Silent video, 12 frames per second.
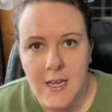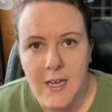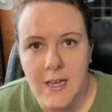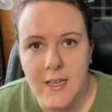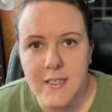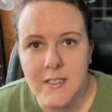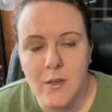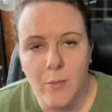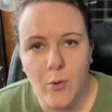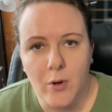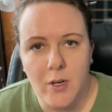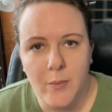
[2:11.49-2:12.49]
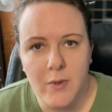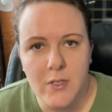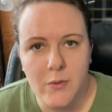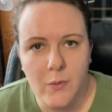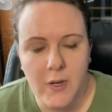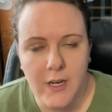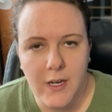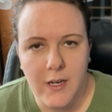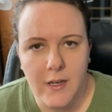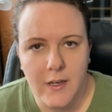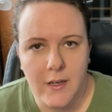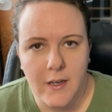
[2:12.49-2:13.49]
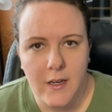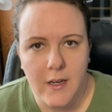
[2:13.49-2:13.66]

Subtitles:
is the border between